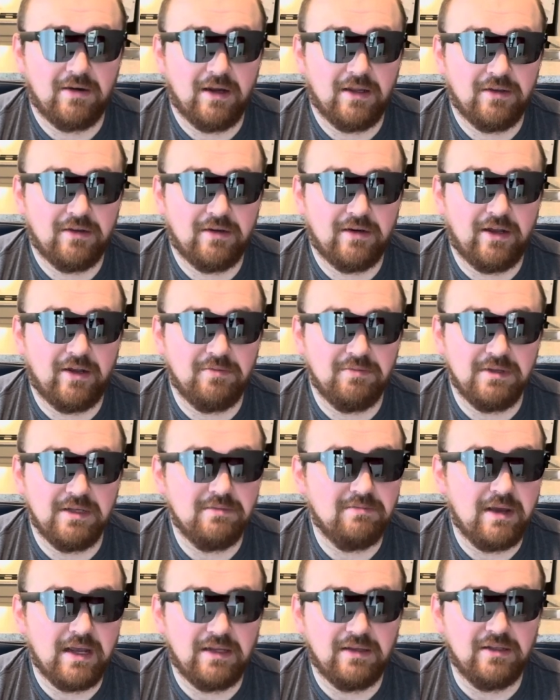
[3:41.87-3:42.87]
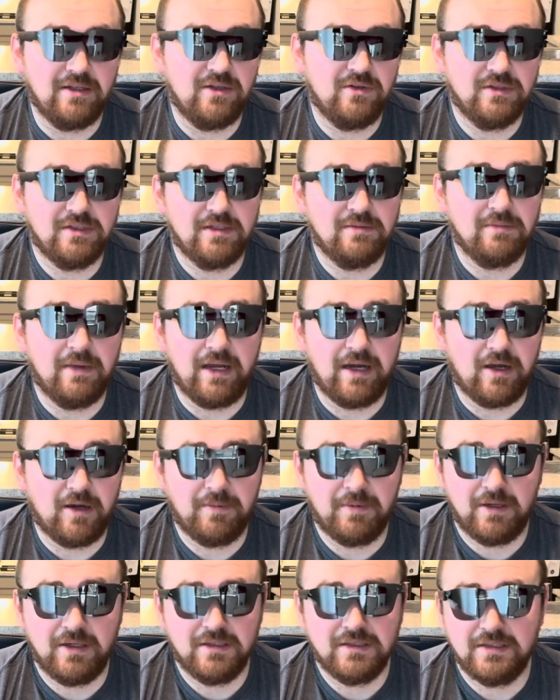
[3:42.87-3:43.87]
I thought I would be mainly using my
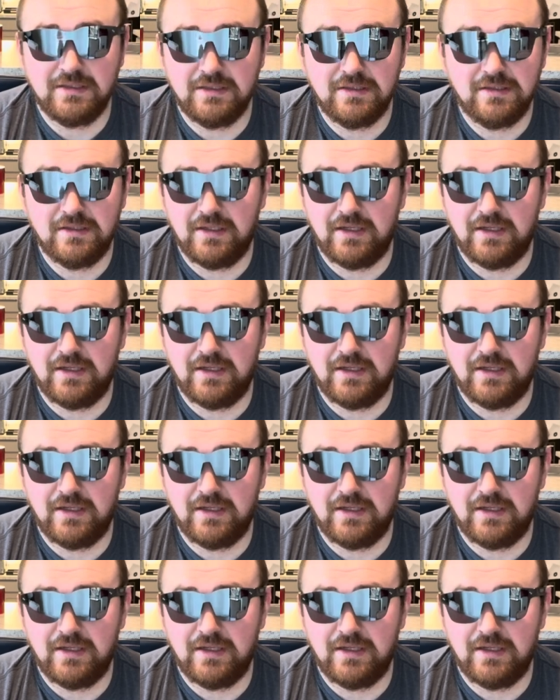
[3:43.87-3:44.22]
AirPods,